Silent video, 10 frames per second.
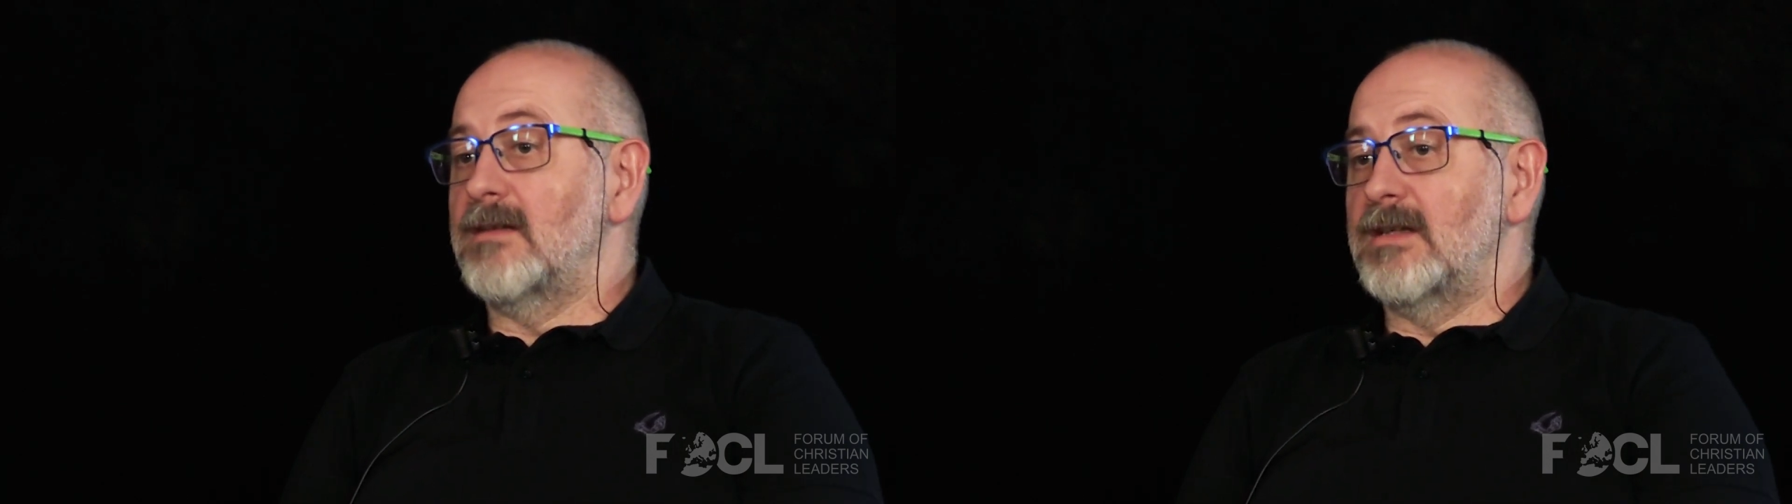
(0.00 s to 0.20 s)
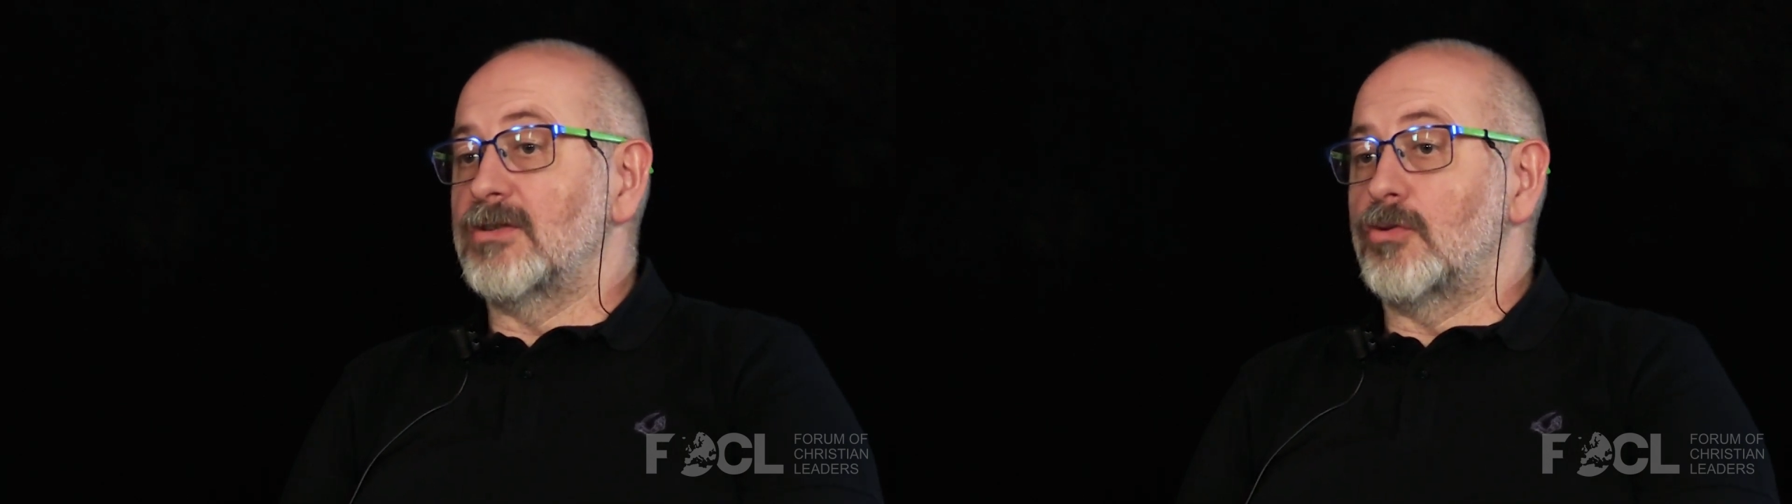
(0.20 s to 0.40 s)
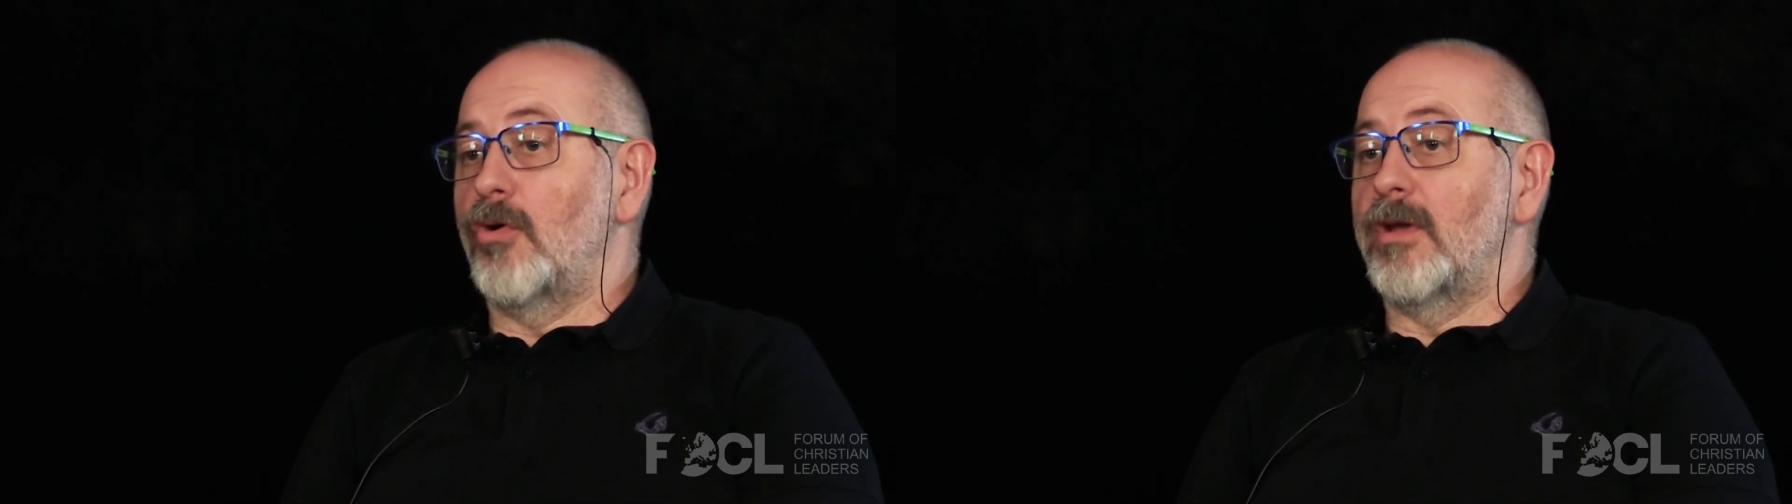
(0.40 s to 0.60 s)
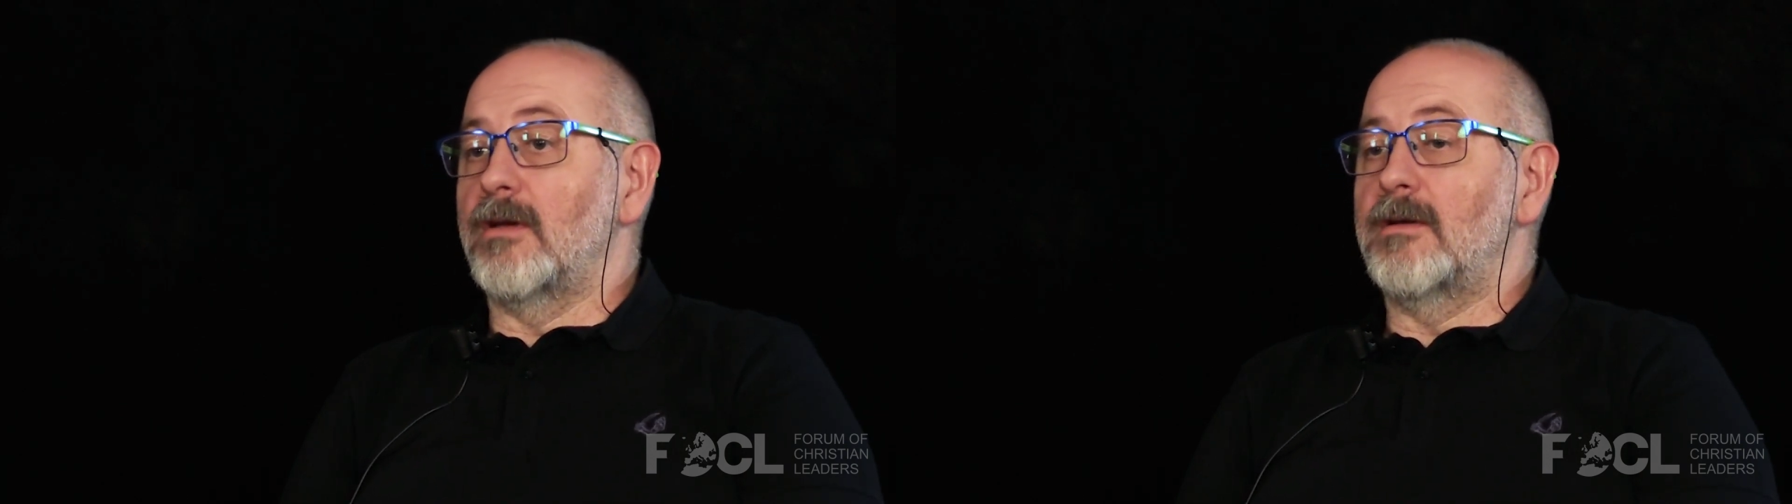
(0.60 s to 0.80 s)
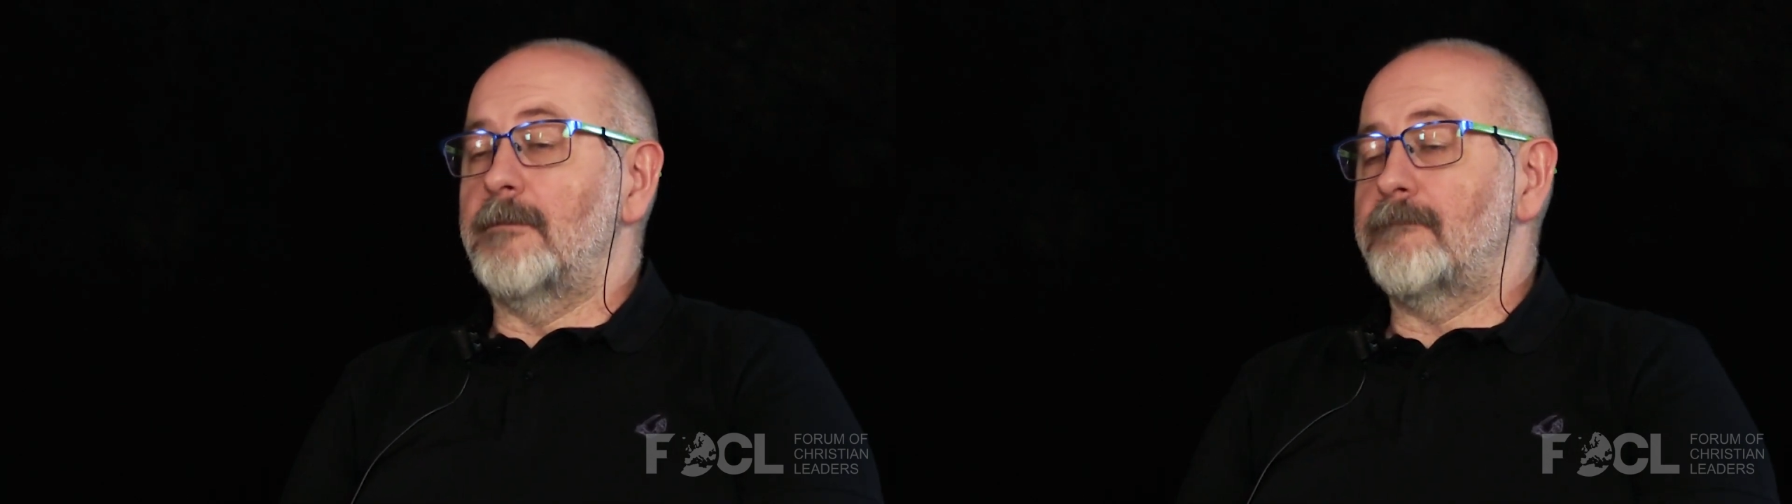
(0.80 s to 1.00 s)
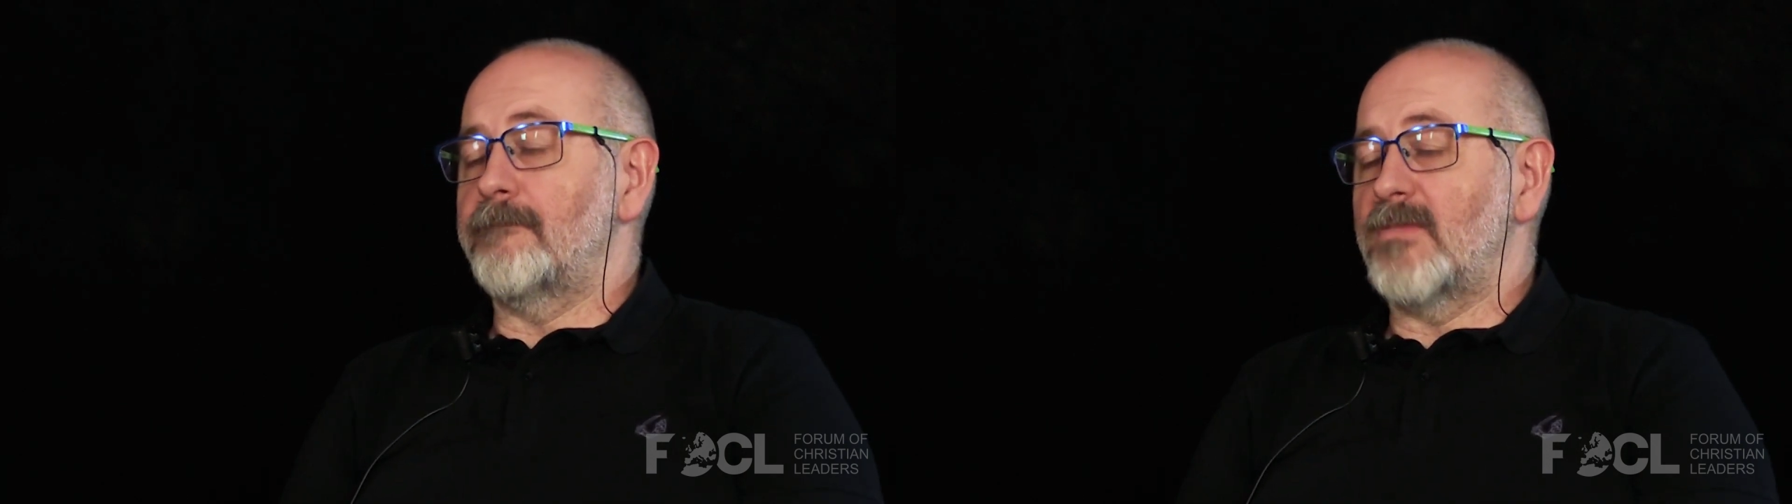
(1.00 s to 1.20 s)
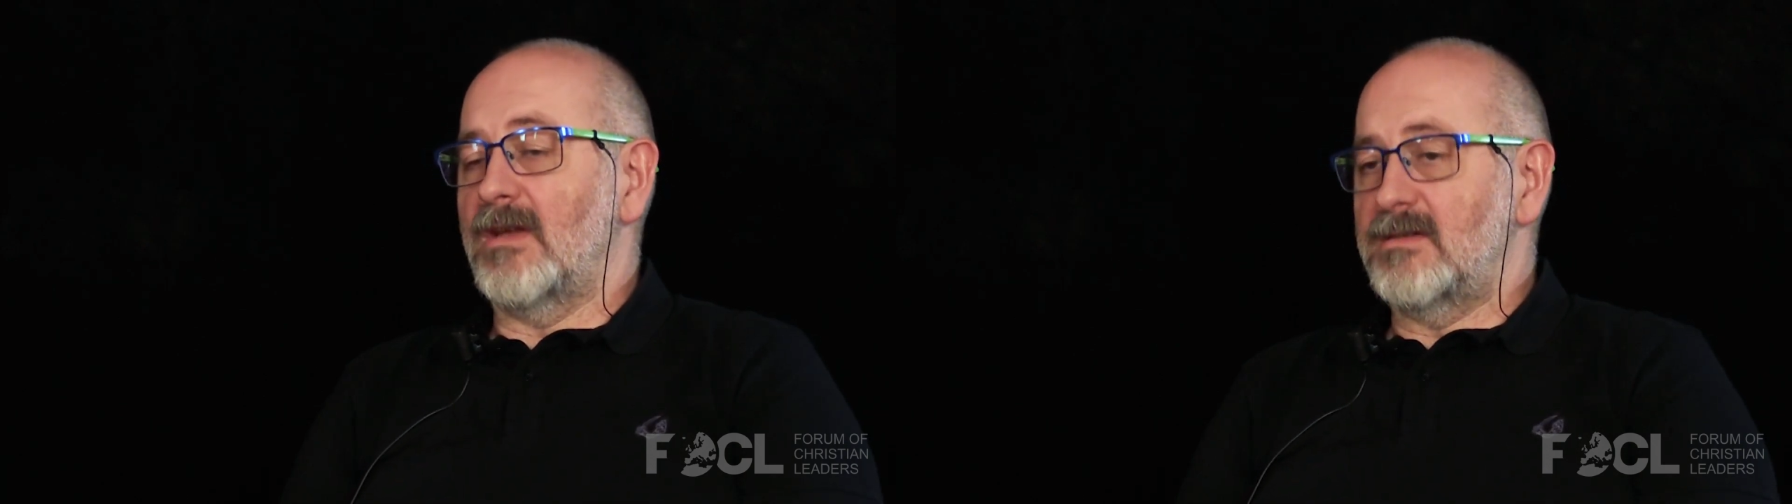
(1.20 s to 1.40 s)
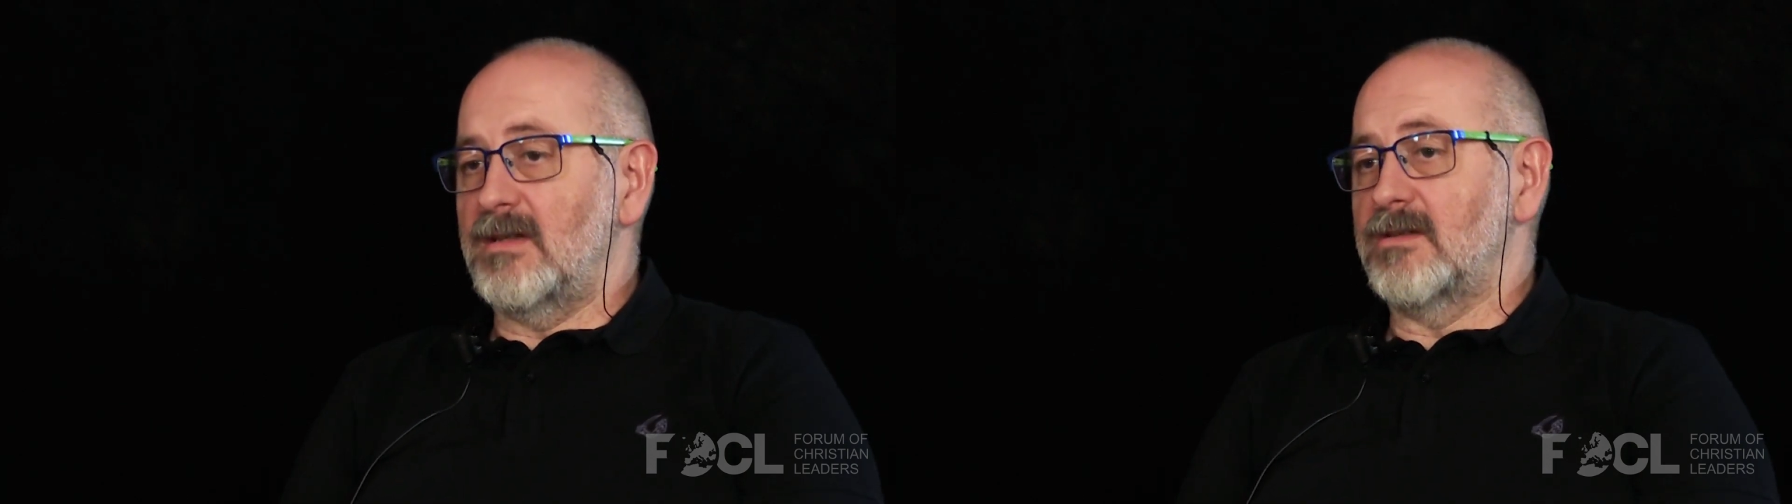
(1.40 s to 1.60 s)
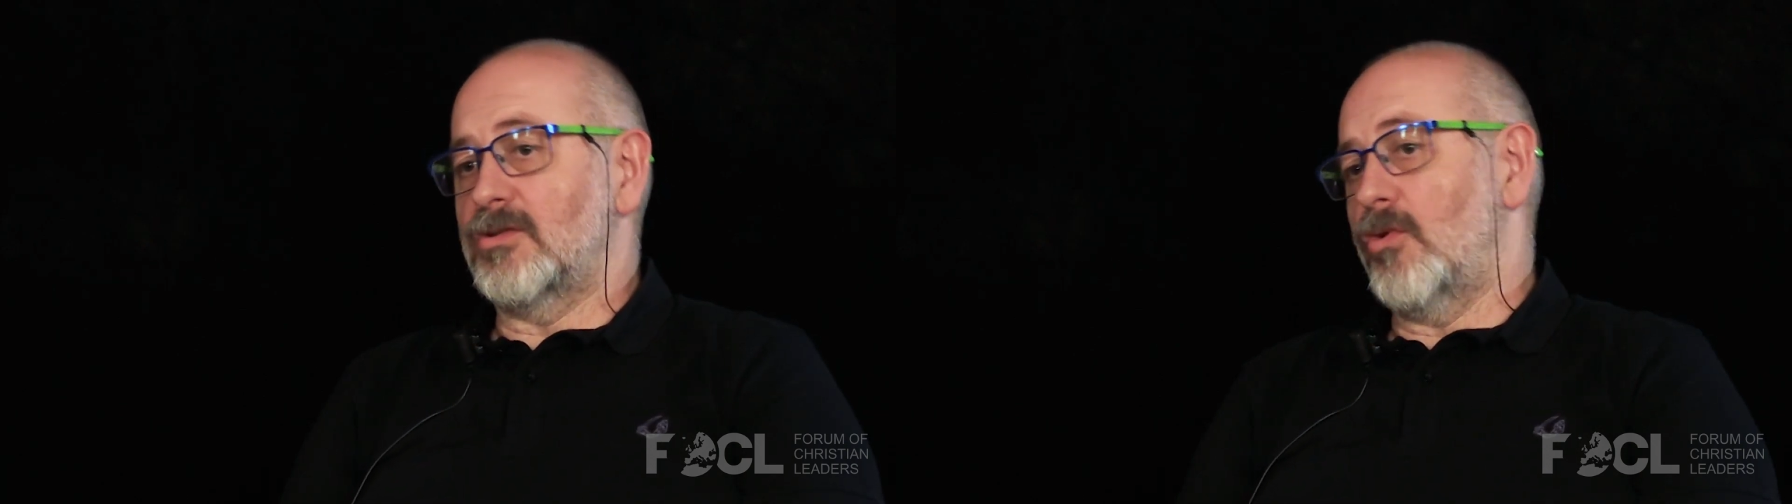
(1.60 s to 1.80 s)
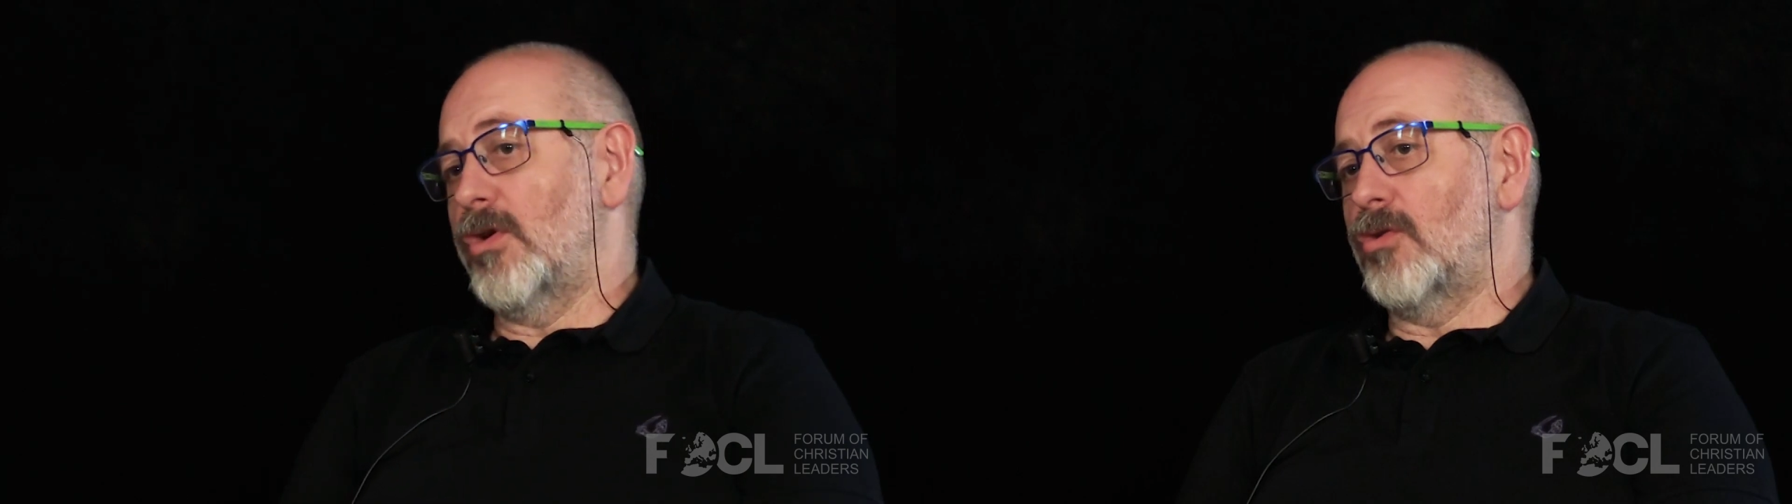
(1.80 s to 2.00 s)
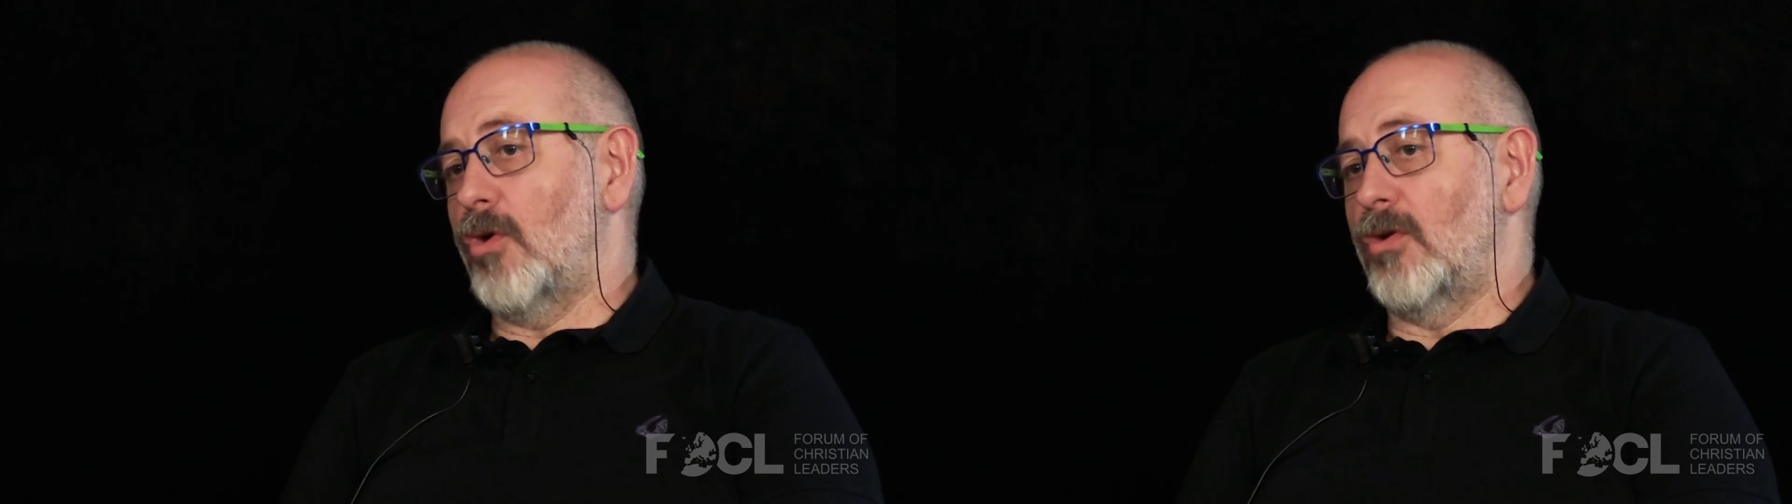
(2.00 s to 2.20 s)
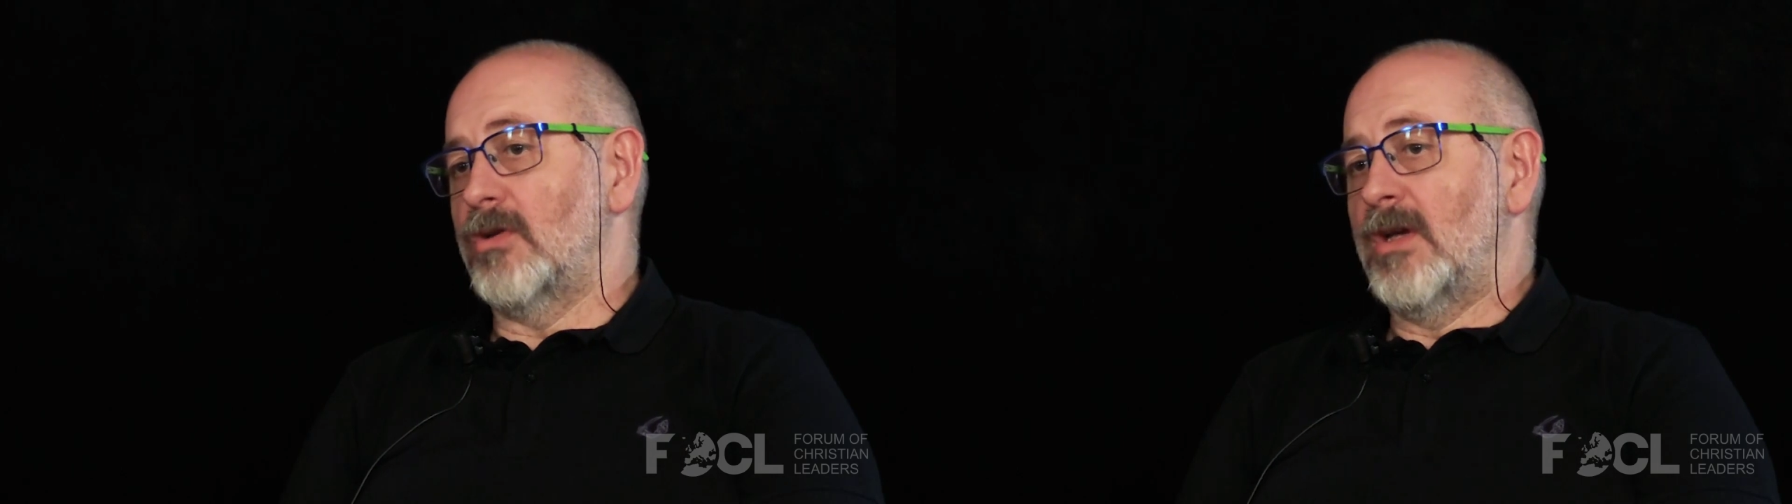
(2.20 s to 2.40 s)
is going, still is going on.